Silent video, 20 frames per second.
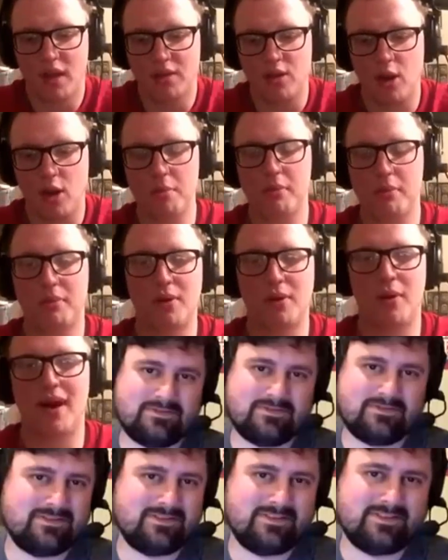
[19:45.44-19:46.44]
Tobey Maguire
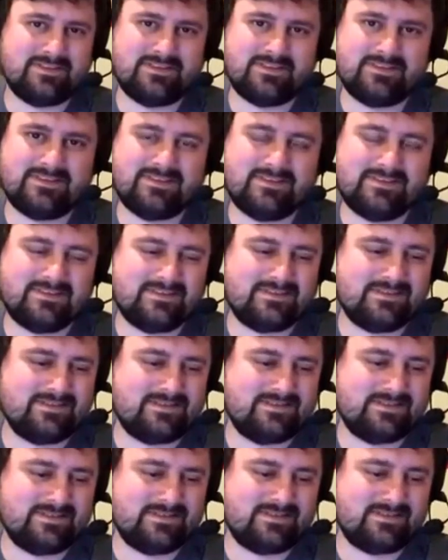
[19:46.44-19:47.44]
Spider-Man, and then
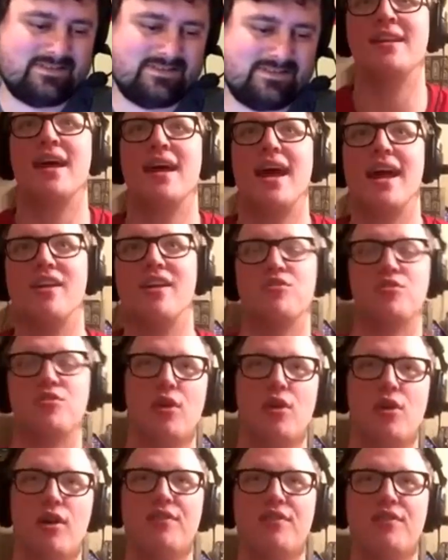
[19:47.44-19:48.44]
we had Andrew
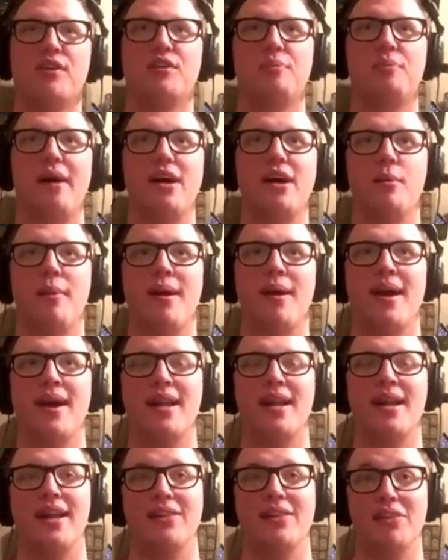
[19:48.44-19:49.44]
Garfield Spider-Man,
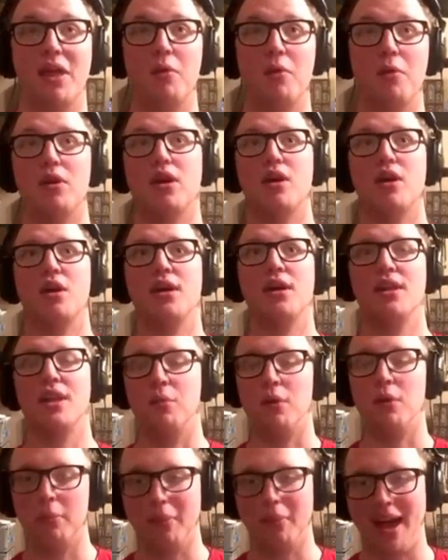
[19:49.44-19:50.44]
and they were good. They weren't
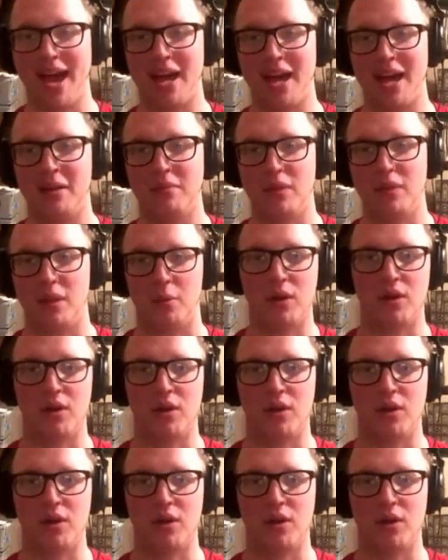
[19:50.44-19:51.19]
bad. They weren't great.